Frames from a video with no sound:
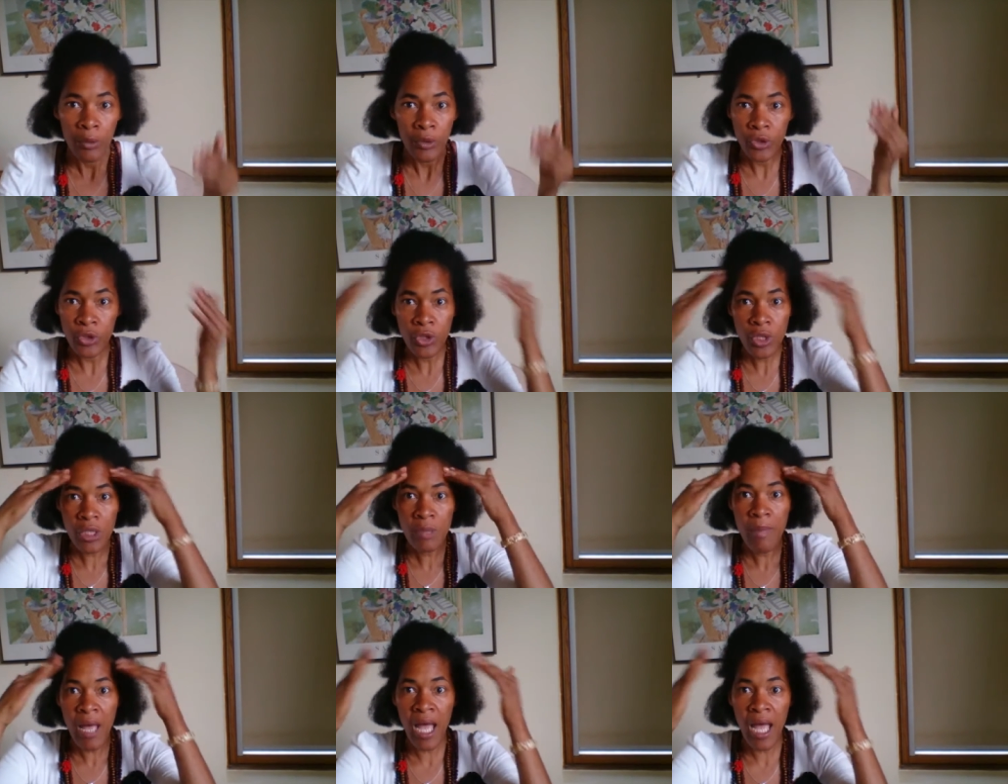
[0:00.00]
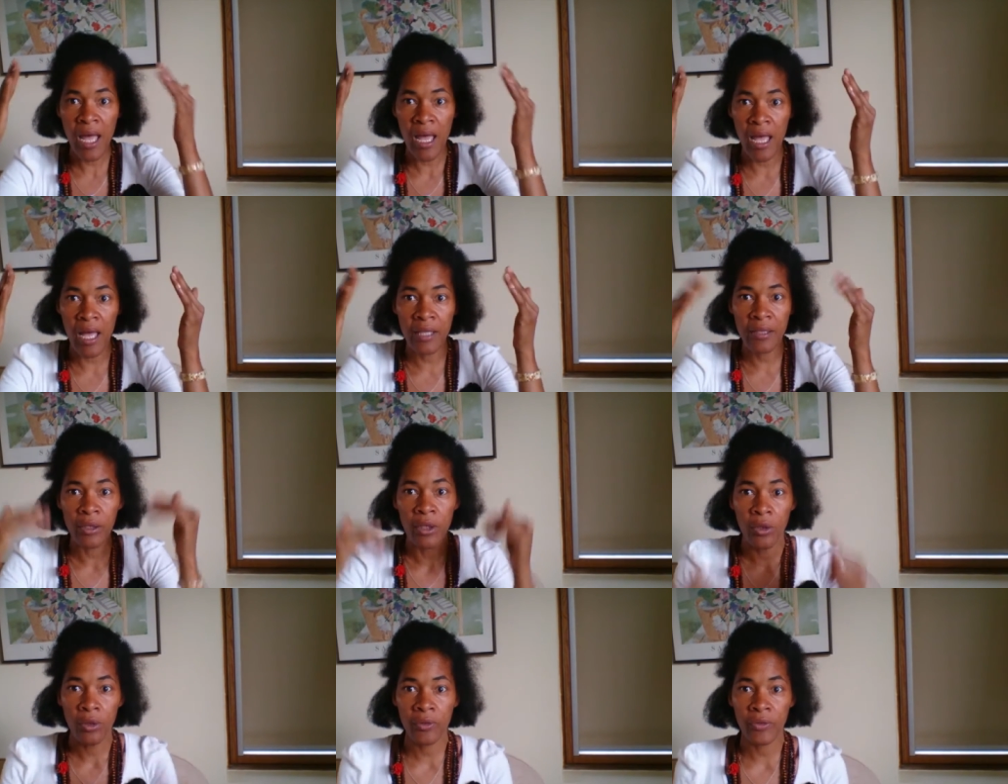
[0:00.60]
Just my head.
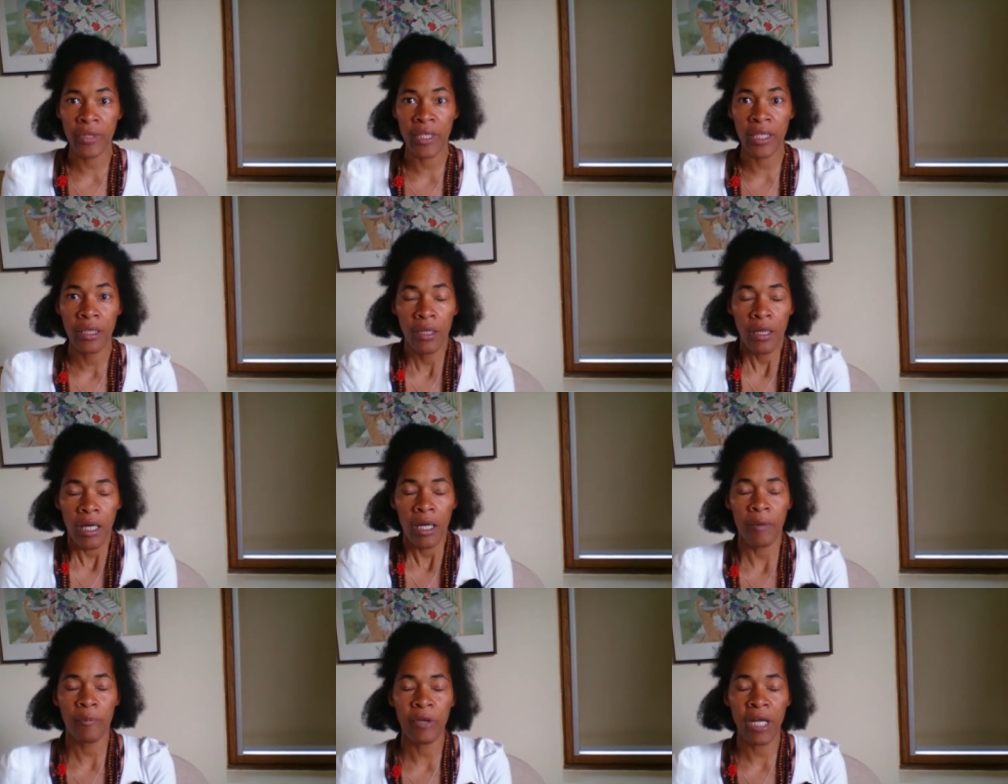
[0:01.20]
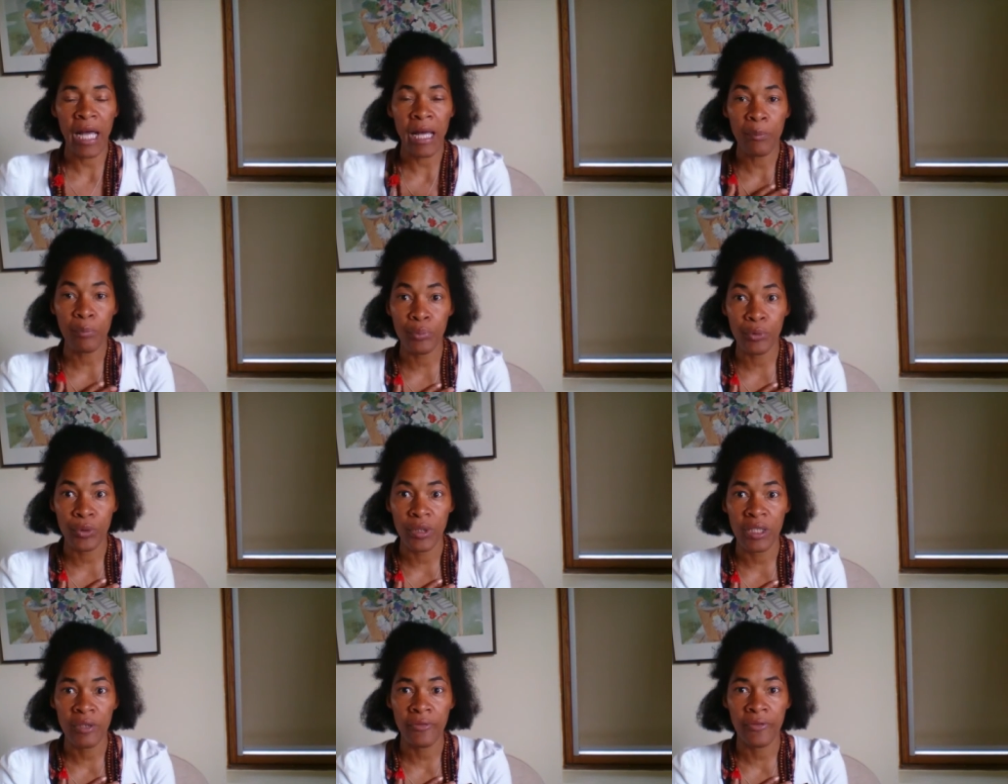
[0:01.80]
Okay, I, I
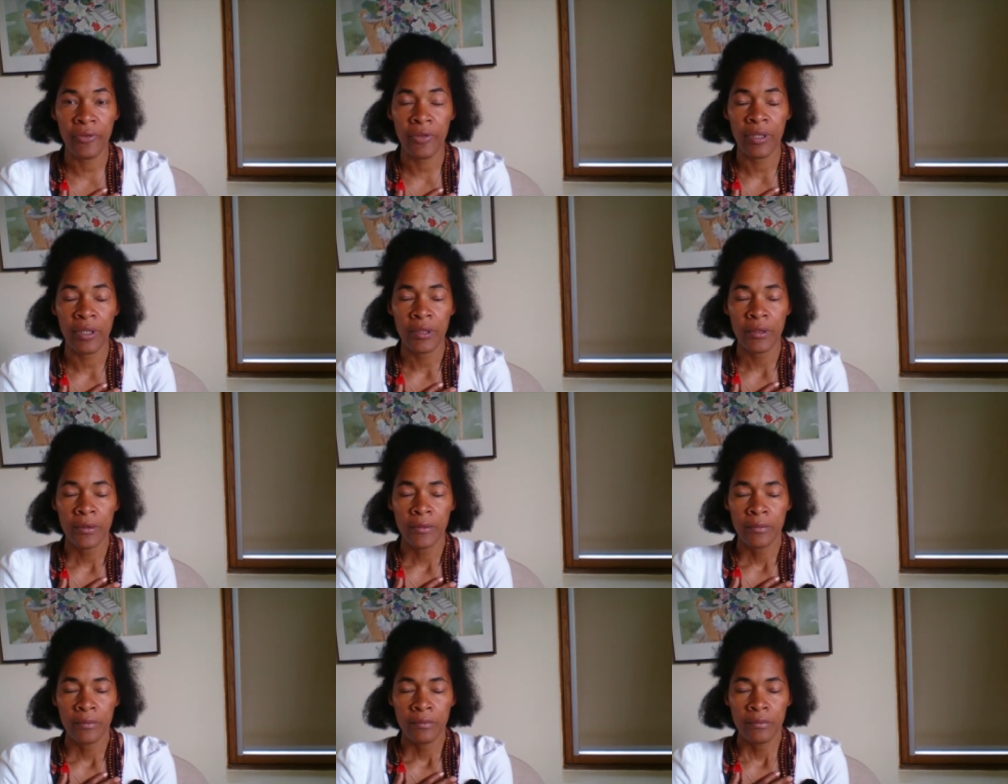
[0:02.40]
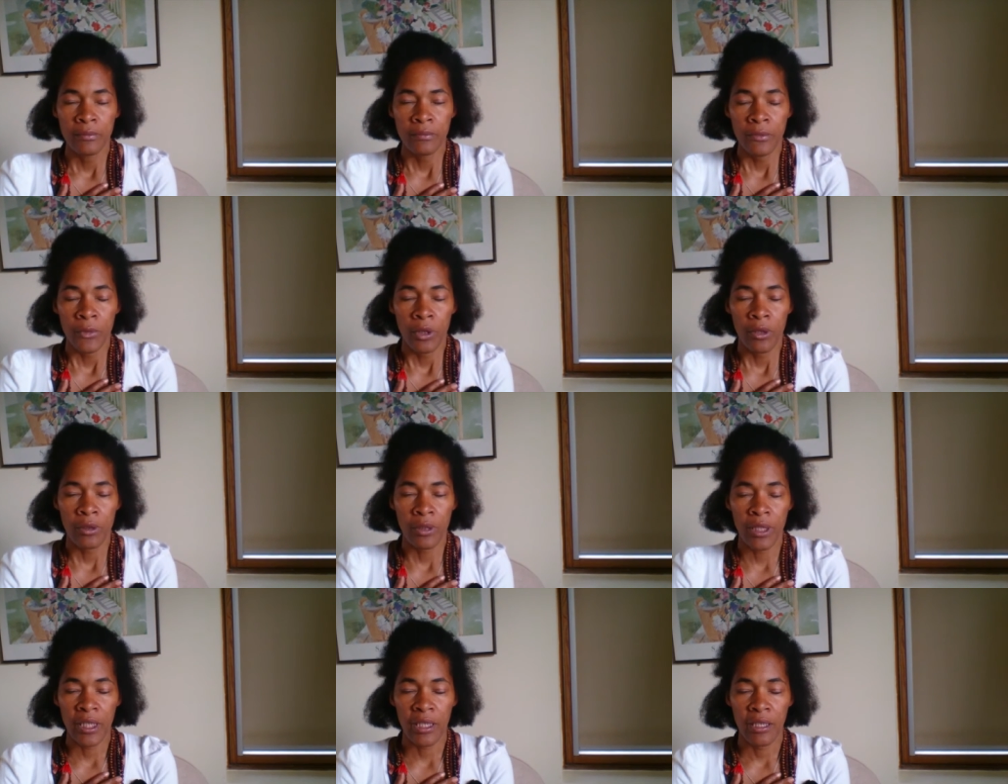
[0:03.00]
breathe.
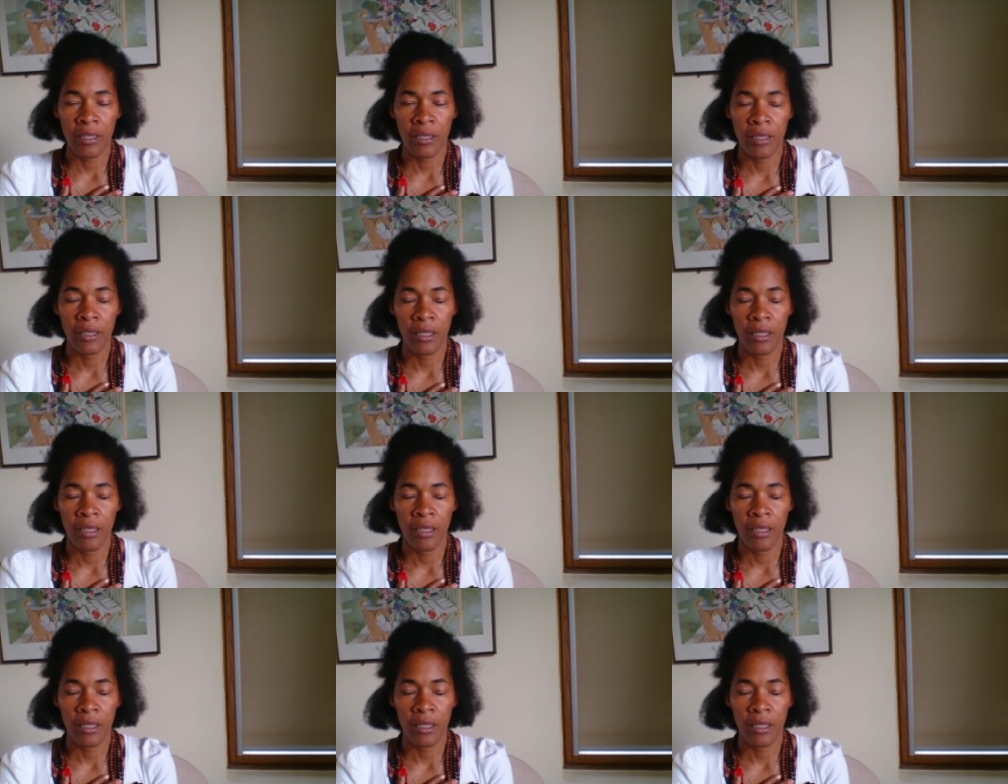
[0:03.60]
Okay.